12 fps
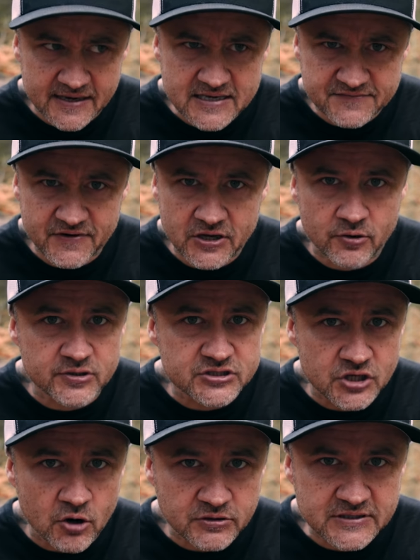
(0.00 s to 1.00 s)
today's video
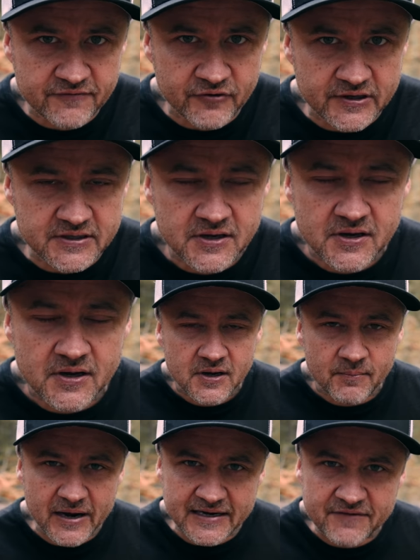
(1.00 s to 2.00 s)
is no different.
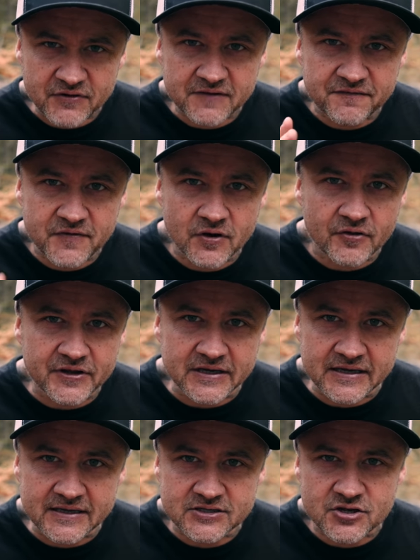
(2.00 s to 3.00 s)
But I definitely feel the
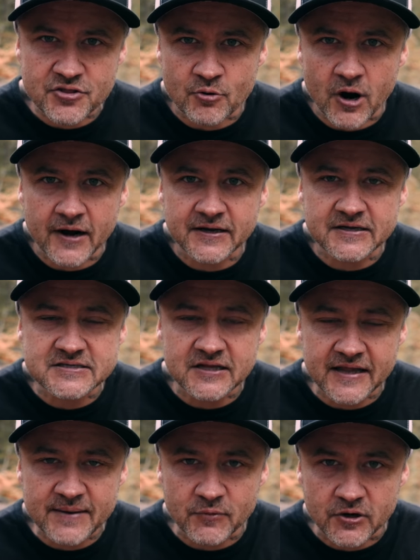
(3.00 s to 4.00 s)
need to throw out a
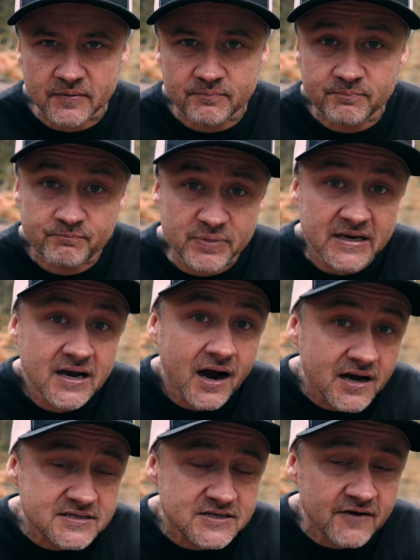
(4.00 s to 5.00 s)
disclaimer
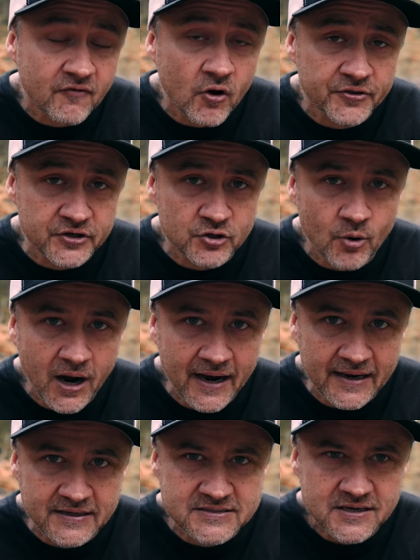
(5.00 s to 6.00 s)
because of all the new
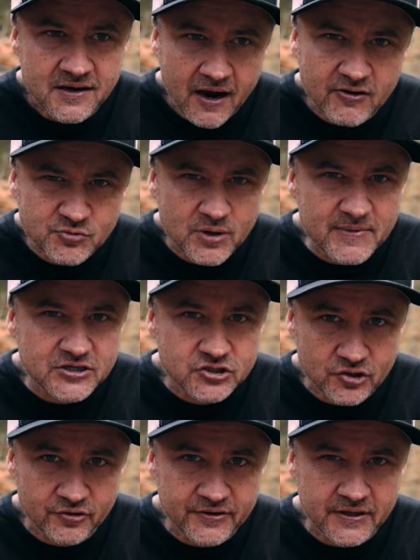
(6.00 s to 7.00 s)
eyes, I always want to make
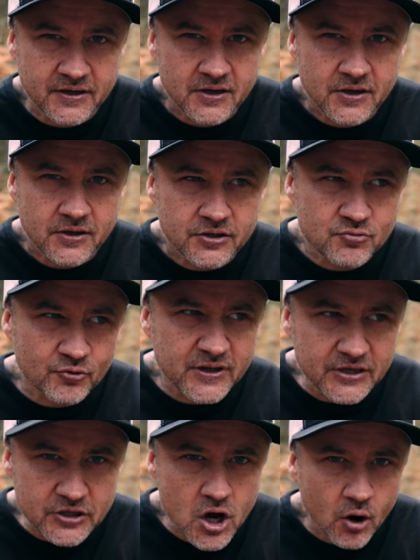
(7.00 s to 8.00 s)
sure that you
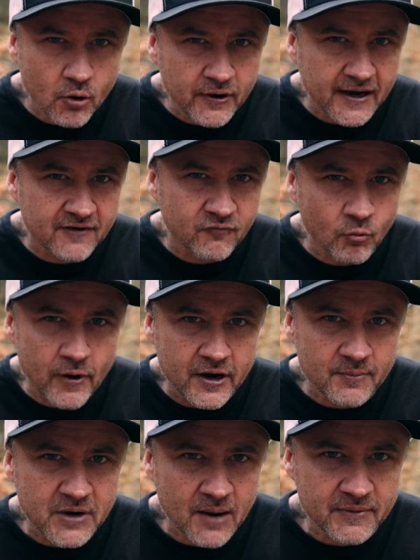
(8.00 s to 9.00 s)
really know kind of
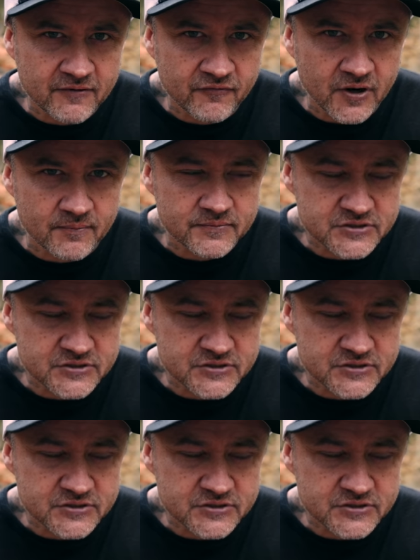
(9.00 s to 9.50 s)
where I'm coming from.